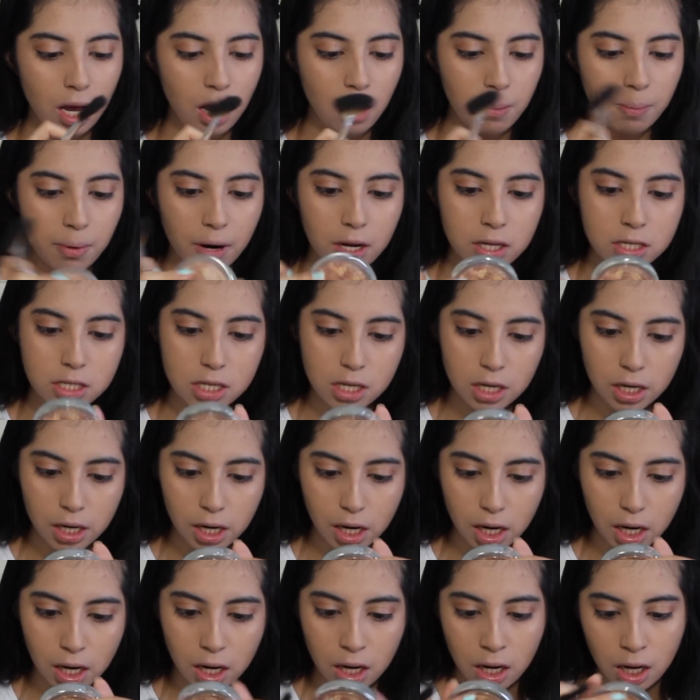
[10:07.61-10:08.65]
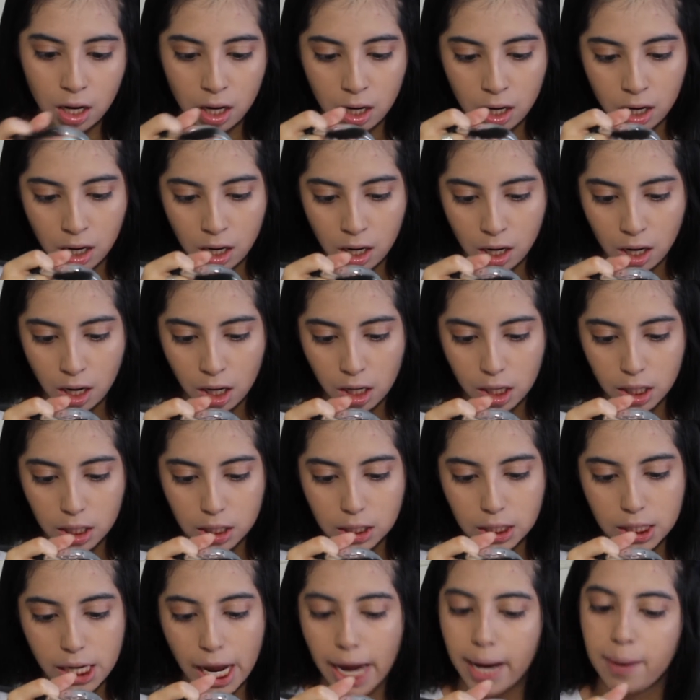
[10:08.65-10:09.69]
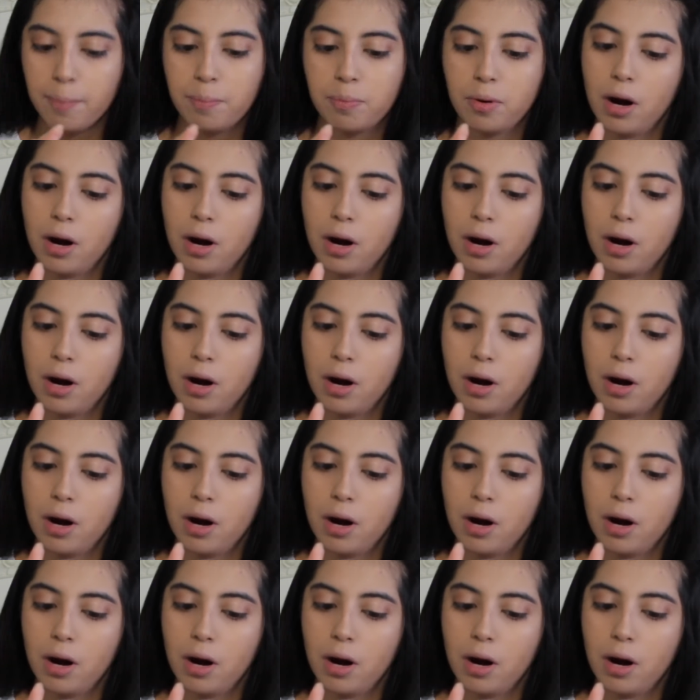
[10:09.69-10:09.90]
bronzer in light